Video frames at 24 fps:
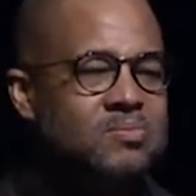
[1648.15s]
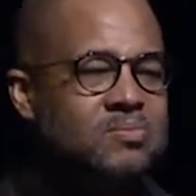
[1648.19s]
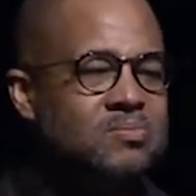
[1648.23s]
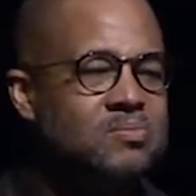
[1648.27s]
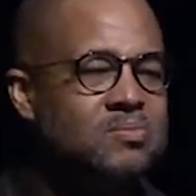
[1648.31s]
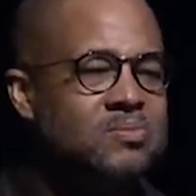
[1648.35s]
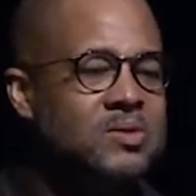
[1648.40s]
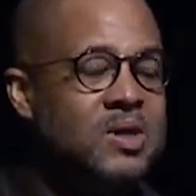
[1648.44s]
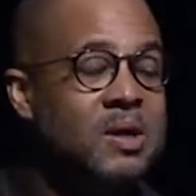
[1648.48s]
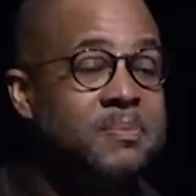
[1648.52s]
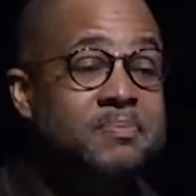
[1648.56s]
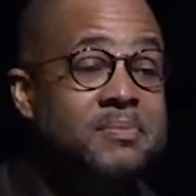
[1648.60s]

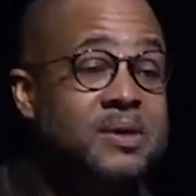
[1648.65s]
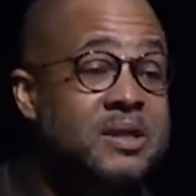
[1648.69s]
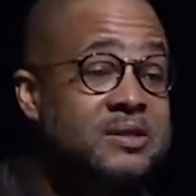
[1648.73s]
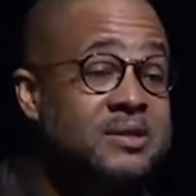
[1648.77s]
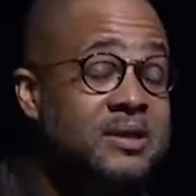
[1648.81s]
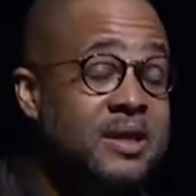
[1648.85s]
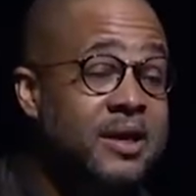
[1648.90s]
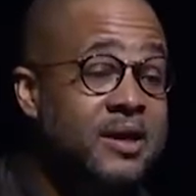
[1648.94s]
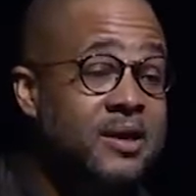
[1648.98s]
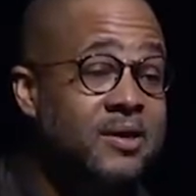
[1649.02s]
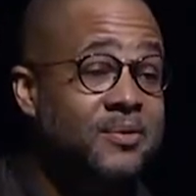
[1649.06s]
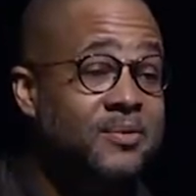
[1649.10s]
A couple months
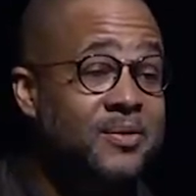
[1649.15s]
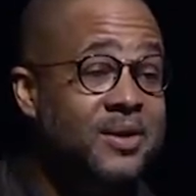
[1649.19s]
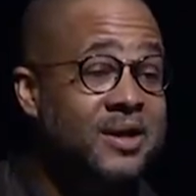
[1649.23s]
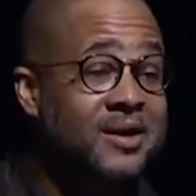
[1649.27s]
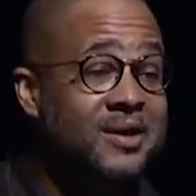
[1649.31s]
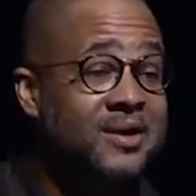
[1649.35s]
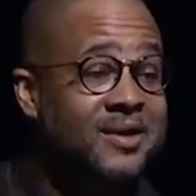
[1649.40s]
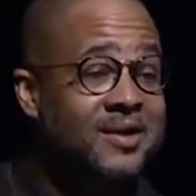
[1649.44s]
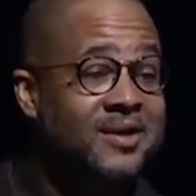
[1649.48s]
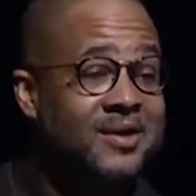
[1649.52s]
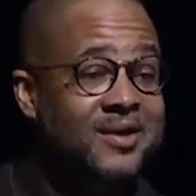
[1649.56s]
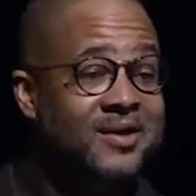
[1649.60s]
later, we
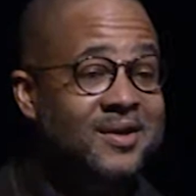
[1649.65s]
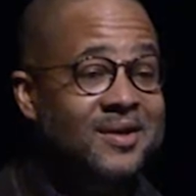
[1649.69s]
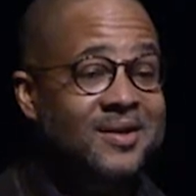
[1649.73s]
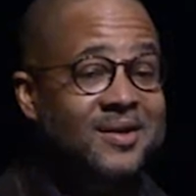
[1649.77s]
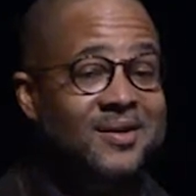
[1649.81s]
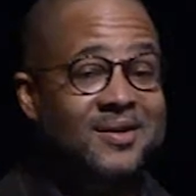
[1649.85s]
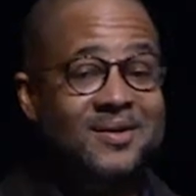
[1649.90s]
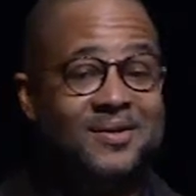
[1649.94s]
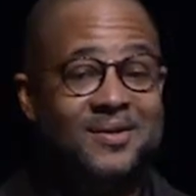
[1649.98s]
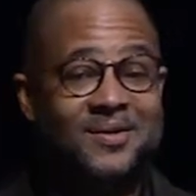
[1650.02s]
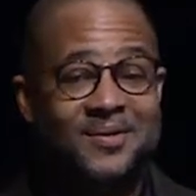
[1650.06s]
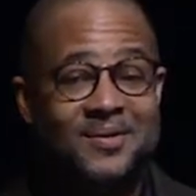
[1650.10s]

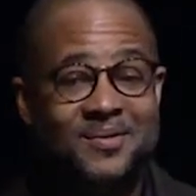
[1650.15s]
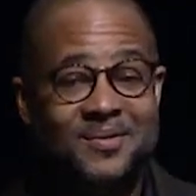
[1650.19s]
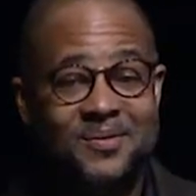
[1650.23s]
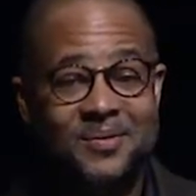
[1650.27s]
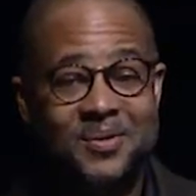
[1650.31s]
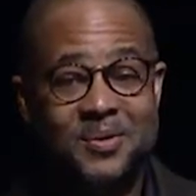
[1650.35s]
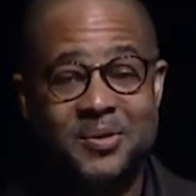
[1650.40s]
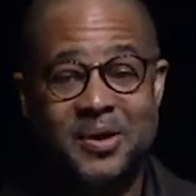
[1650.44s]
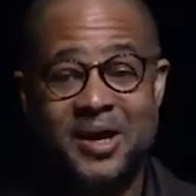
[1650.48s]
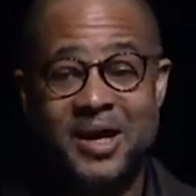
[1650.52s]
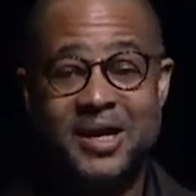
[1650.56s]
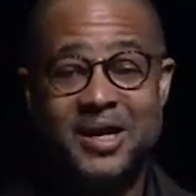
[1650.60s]

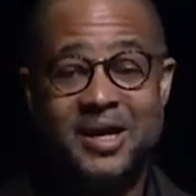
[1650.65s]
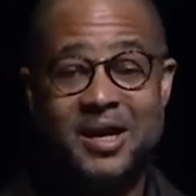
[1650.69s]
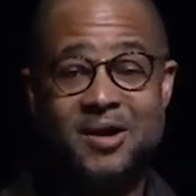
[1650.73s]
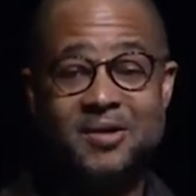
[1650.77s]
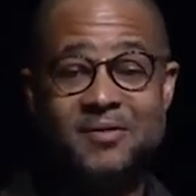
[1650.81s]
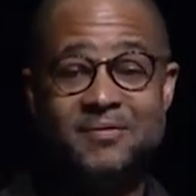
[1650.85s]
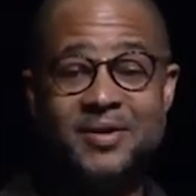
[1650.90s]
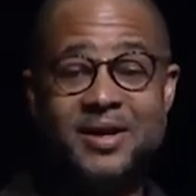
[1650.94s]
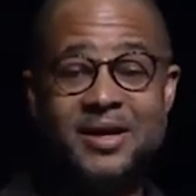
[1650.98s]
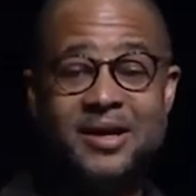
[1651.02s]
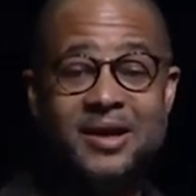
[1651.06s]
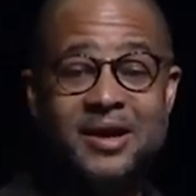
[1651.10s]
were headed out
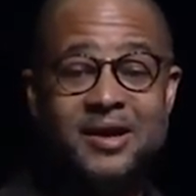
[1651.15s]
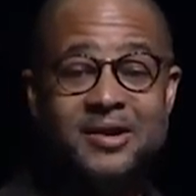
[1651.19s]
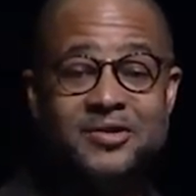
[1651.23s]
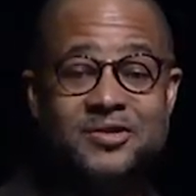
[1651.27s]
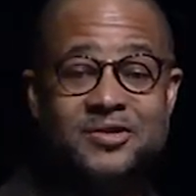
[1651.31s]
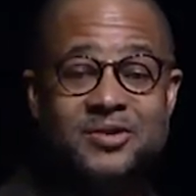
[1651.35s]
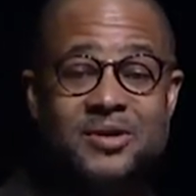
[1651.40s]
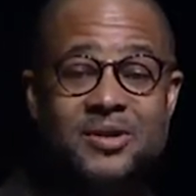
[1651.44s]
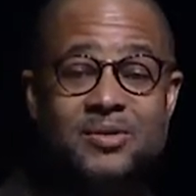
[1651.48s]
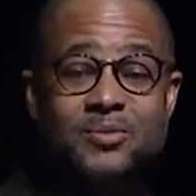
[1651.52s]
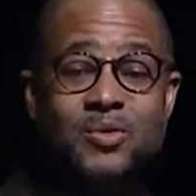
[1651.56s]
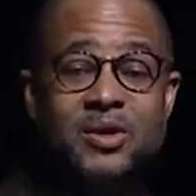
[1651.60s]
on
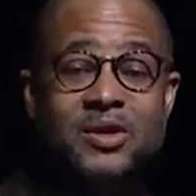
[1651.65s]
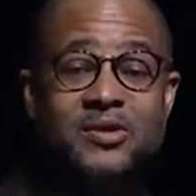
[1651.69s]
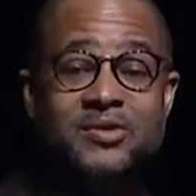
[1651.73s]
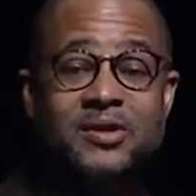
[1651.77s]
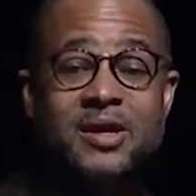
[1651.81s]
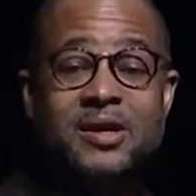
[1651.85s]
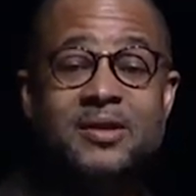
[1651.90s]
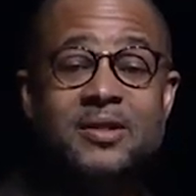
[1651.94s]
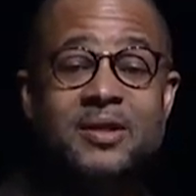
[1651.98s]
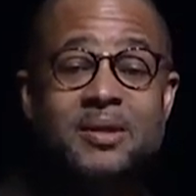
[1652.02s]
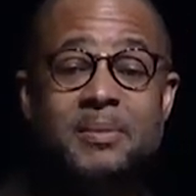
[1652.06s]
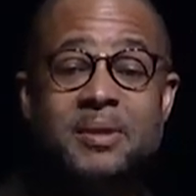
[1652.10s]
vacation, and we
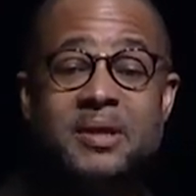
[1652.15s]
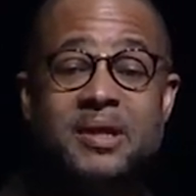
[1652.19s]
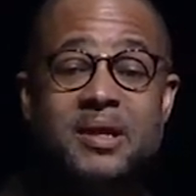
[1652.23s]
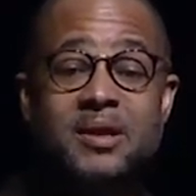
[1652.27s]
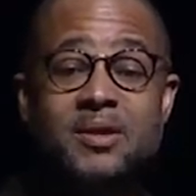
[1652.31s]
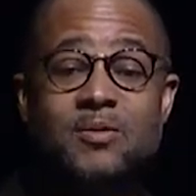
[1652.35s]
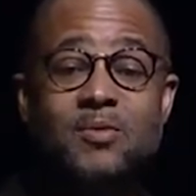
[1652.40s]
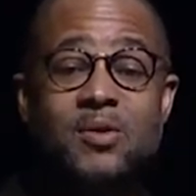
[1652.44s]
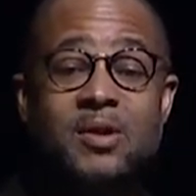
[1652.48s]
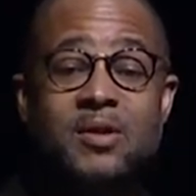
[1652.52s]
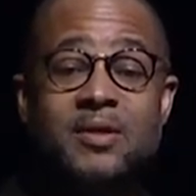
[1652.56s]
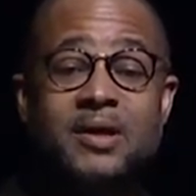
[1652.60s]
said to them at the end
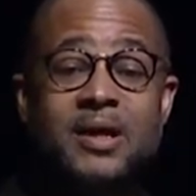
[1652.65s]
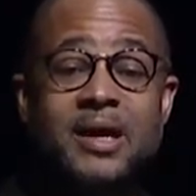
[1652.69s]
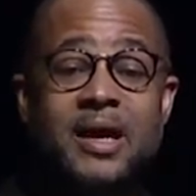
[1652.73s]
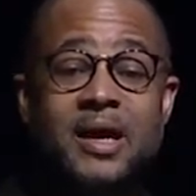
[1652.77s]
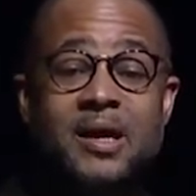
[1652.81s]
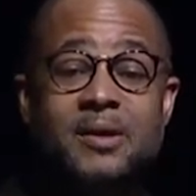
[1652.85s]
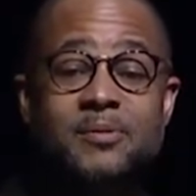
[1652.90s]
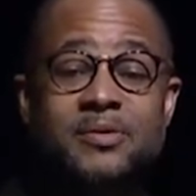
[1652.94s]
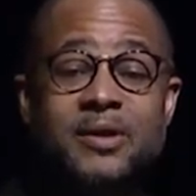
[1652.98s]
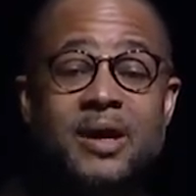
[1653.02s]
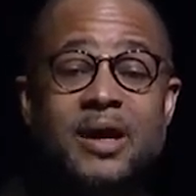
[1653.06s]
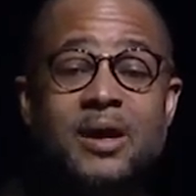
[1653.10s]
of one of the
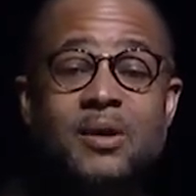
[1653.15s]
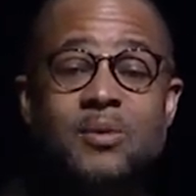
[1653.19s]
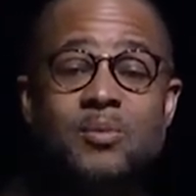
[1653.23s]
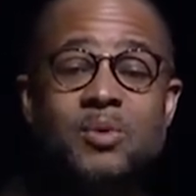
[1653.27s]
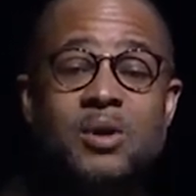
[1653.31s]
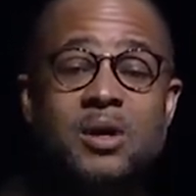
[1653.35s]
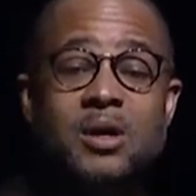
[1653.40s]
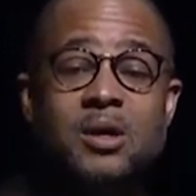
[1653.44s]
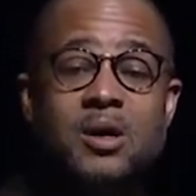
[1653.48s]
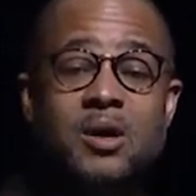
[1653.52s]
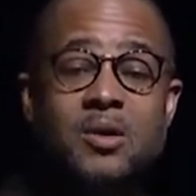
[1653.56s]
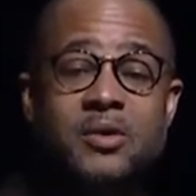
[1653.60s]
games, hey,
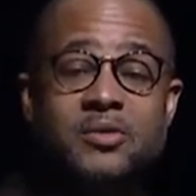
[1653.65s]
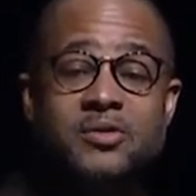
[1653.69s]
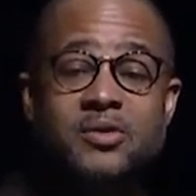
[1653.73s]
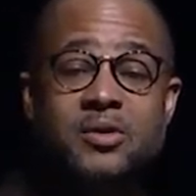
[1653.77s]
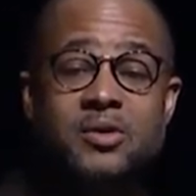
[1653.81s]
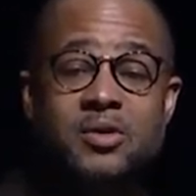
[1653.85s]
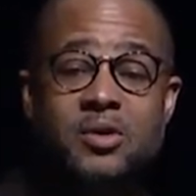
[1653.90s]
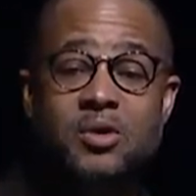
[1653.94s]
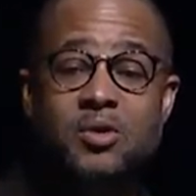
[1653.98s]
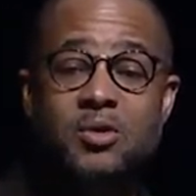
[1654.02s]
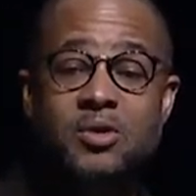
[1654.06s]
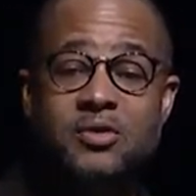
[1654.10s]
we're going to
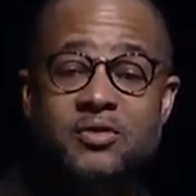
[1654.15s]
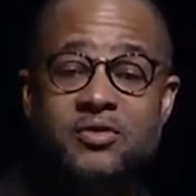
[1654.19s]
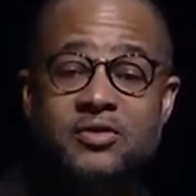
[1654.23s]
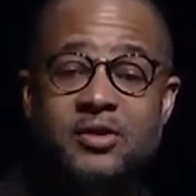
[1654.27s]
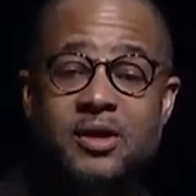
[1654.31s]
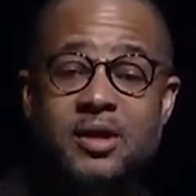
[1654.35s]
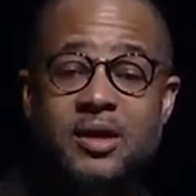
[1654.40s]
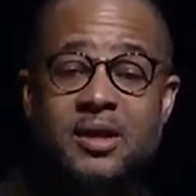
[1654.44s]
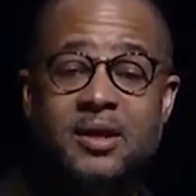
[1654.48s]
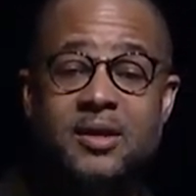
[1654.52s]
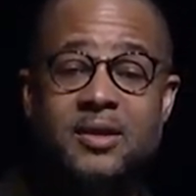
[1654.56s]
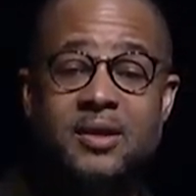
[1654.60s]
New York
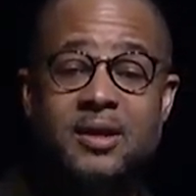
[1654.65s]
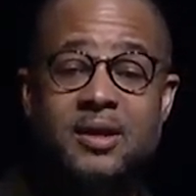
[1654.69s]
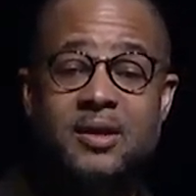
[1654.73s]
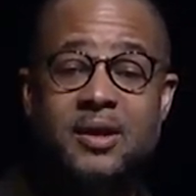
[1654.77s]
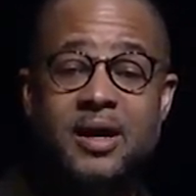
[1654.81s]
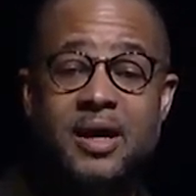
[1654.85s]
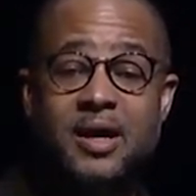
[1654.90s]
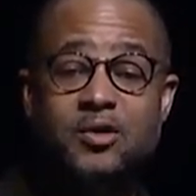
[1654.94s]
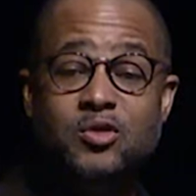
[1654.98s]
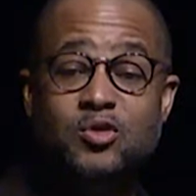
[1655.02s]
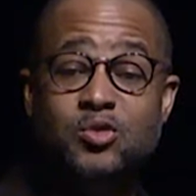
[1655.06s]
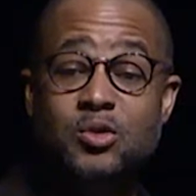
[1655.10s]
City, then
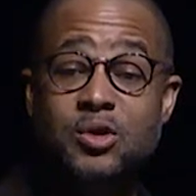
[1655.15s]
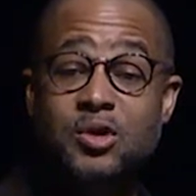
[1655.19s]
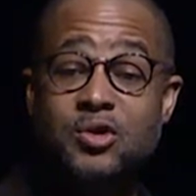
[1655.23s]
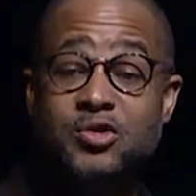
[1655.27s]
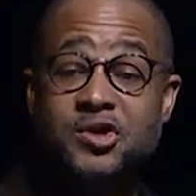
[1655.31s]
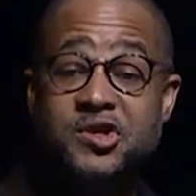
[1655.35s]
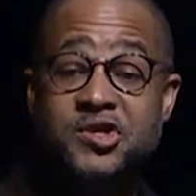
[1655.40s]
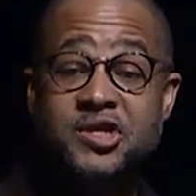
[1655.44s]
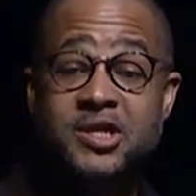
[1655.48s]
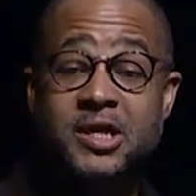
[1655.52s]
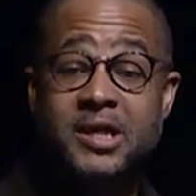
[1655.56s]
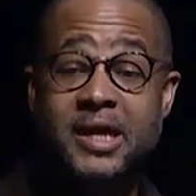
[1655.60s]
down to a
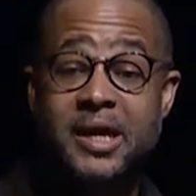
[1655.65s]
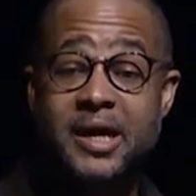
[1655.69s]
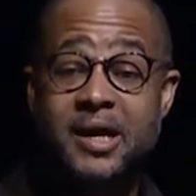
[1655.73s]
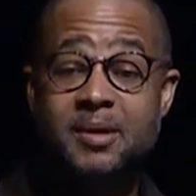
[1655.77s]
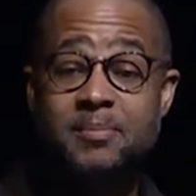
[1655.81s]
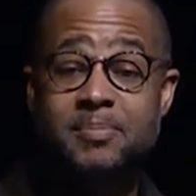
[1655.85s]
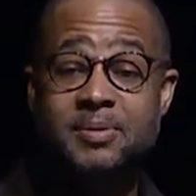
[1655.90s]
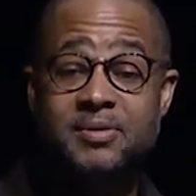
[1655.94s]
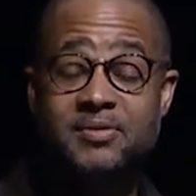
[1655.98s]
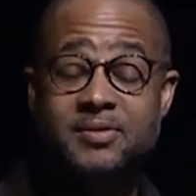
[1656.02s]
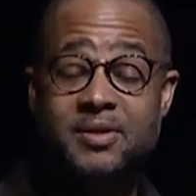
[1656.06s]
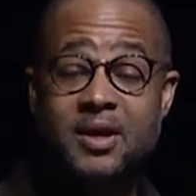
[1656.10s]
Christian
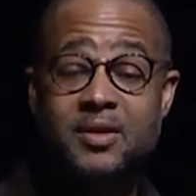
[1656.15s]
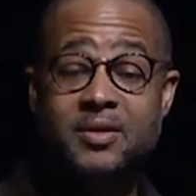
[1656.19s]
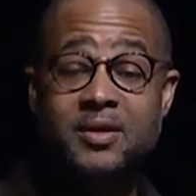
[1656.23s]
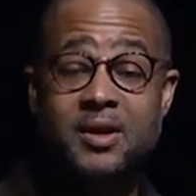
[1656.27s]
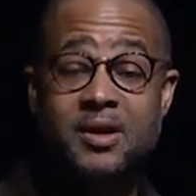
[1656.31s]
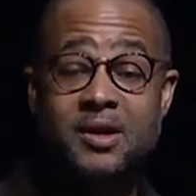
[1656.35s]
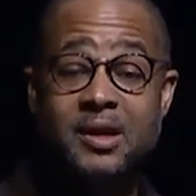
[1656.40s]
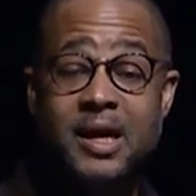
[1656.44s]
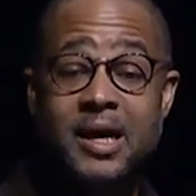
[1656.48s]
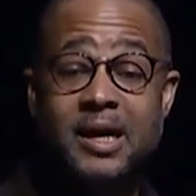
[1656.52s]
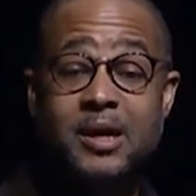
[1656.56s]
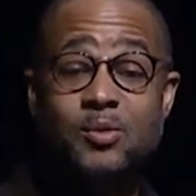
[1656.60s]
camp in South
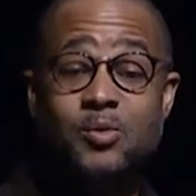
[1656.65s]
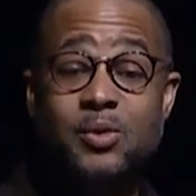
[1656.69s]
Carolina.